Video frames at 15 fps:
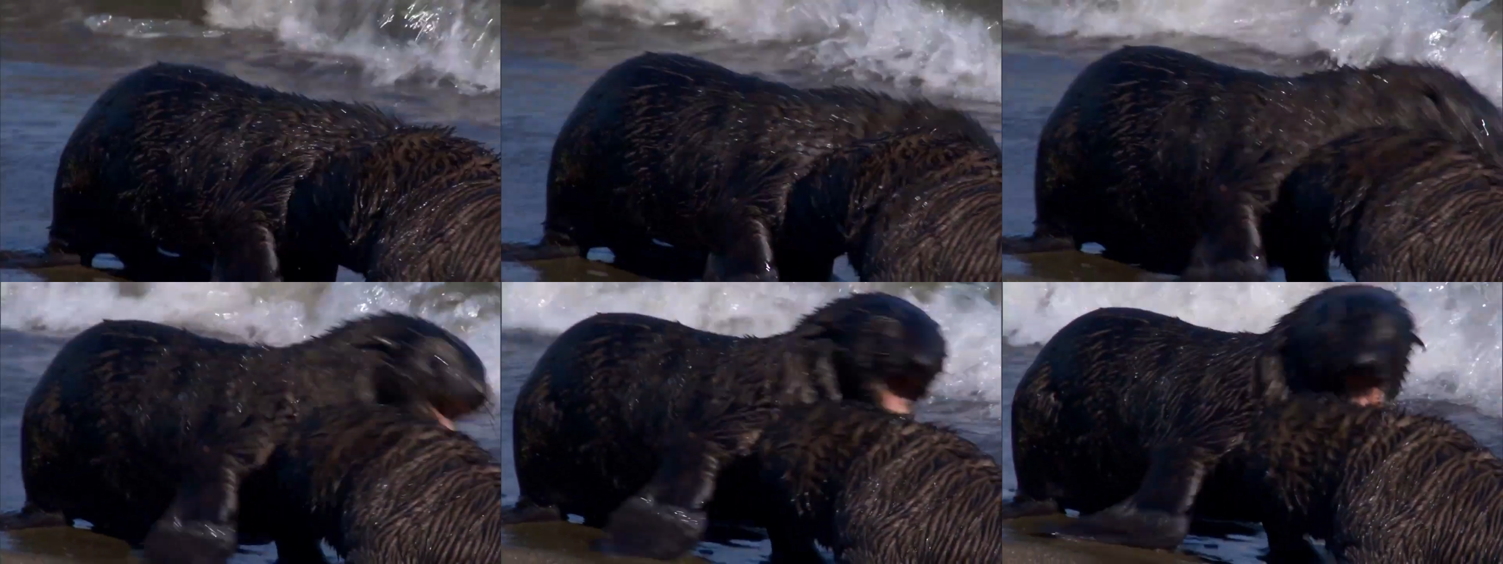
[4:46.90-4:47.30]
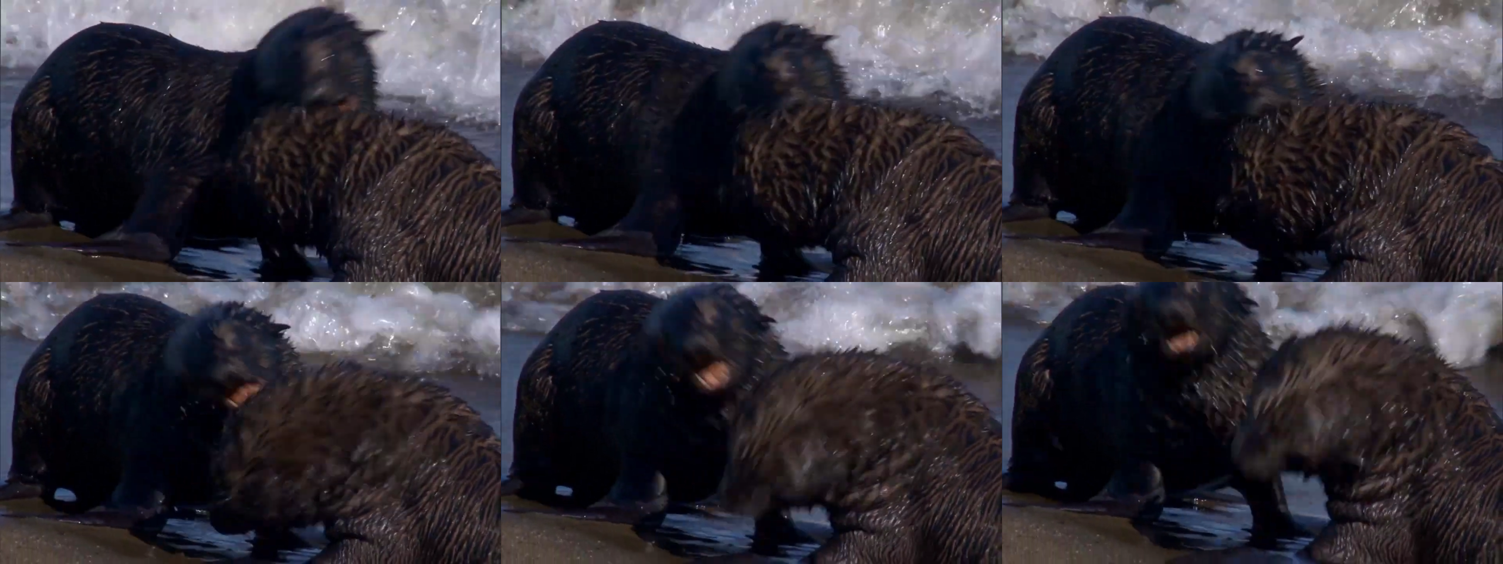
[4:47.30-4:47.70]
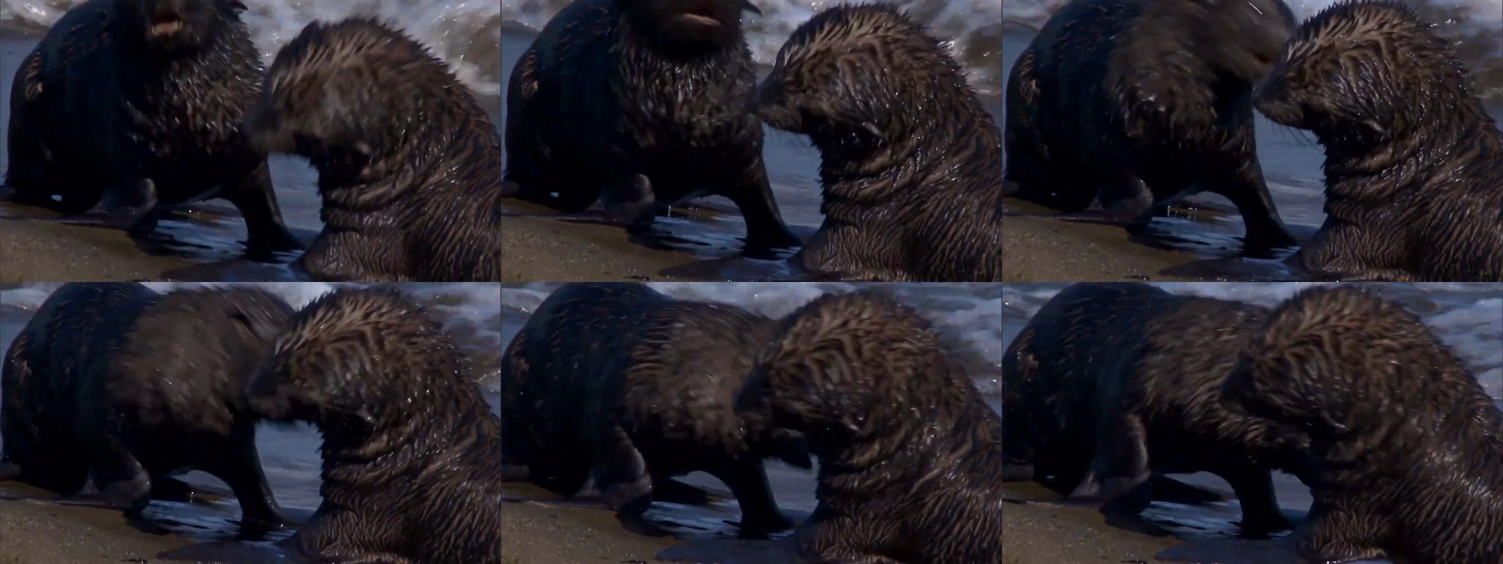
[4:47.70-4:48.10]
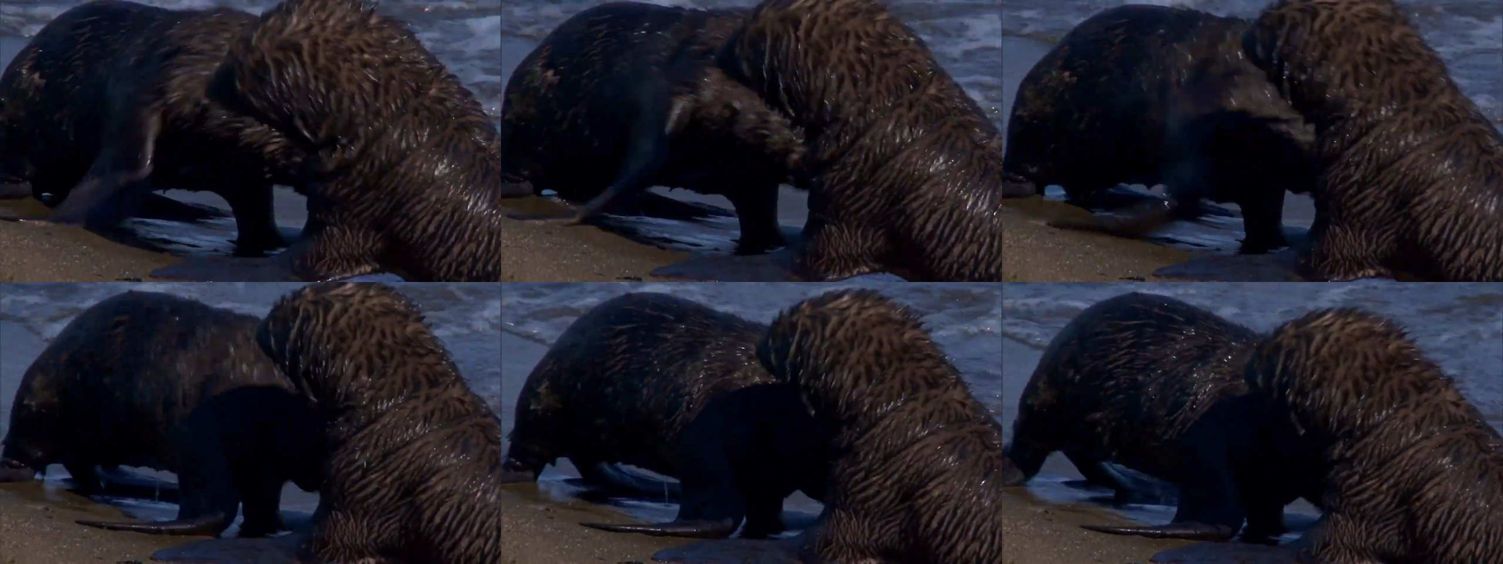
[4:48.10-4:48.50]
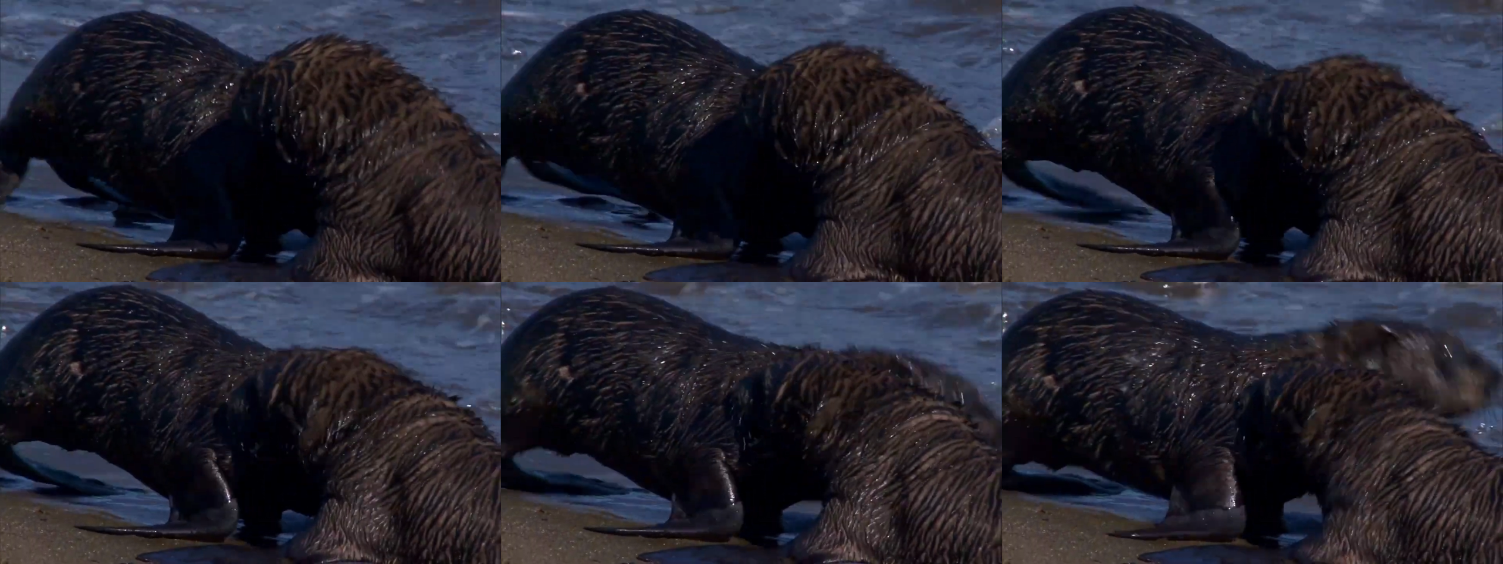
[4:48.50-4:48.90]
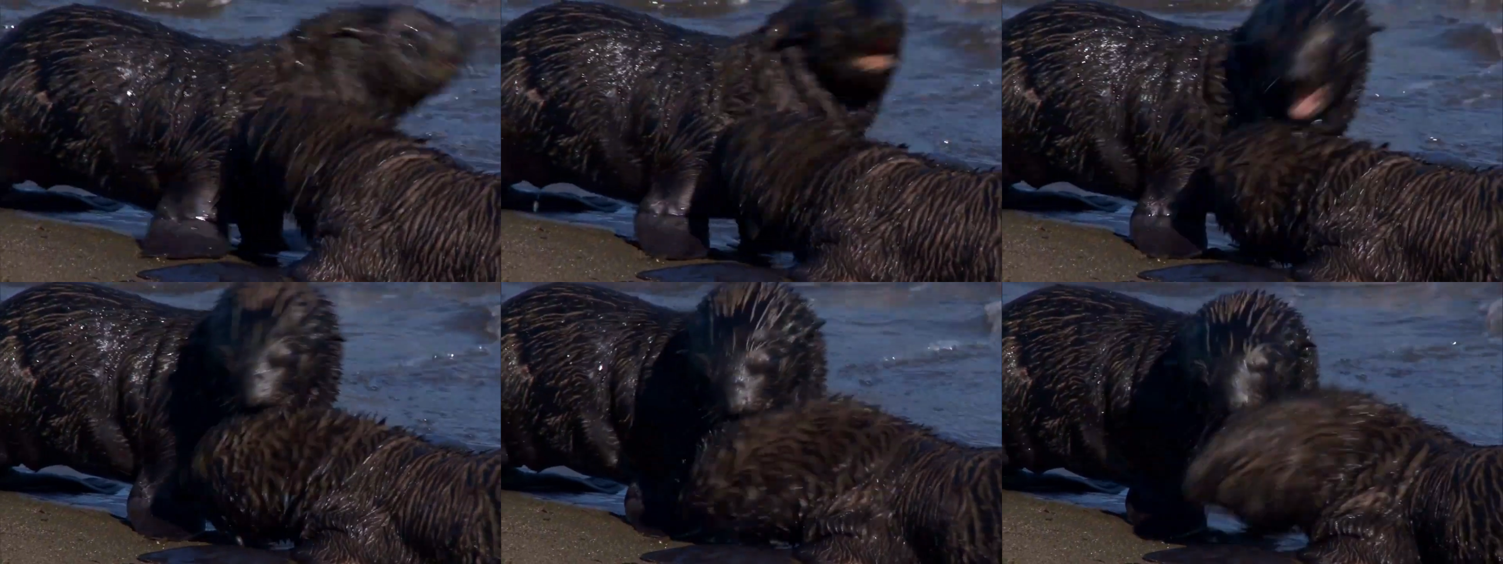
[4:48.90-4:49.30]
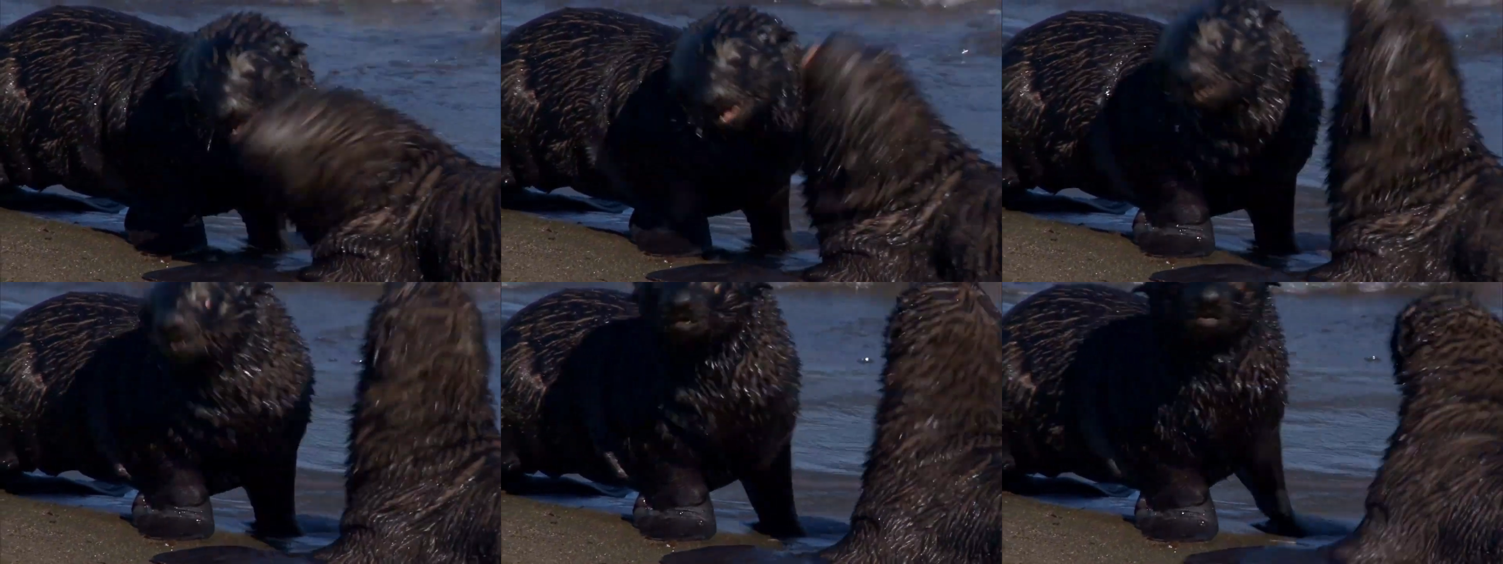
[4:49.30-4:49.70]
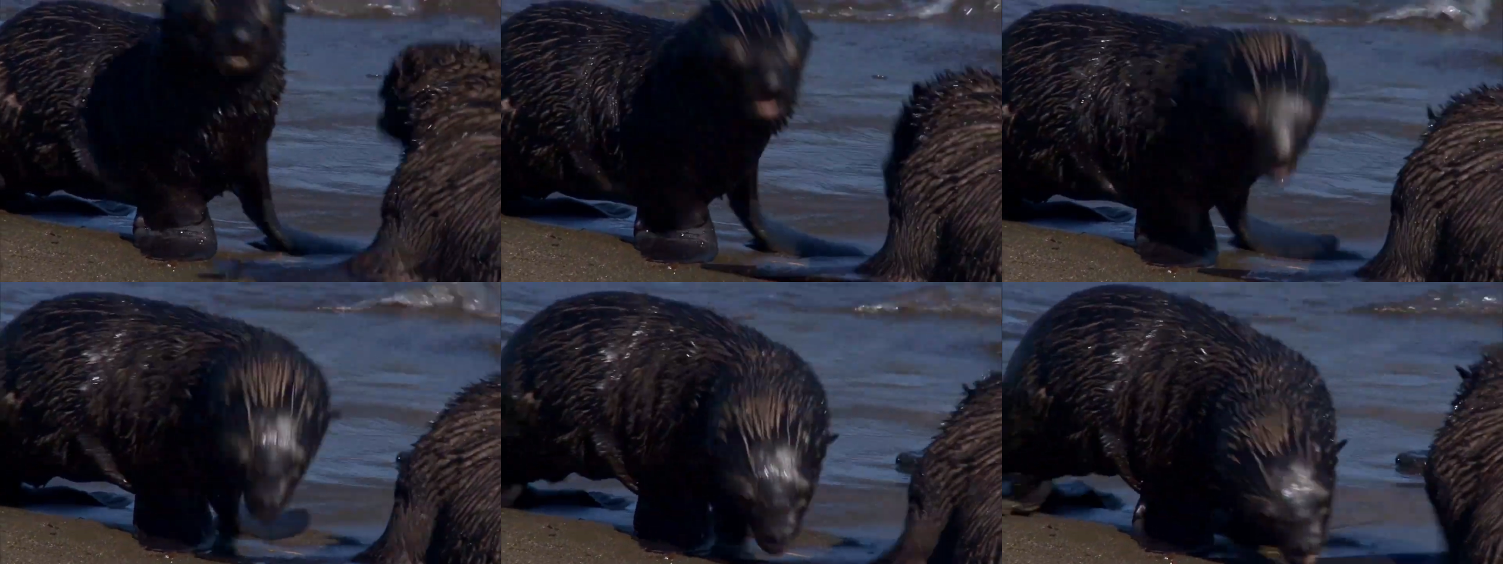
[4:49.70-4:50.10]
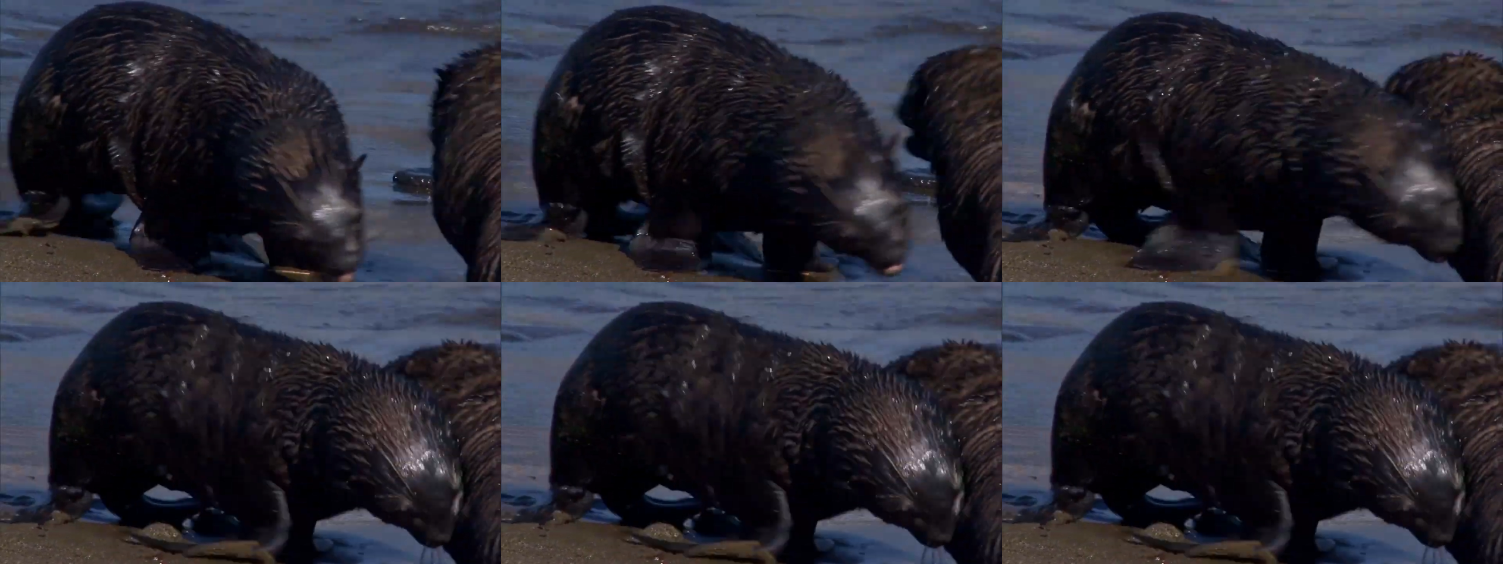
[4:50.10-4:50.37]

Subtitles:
[unreadable: no face in view]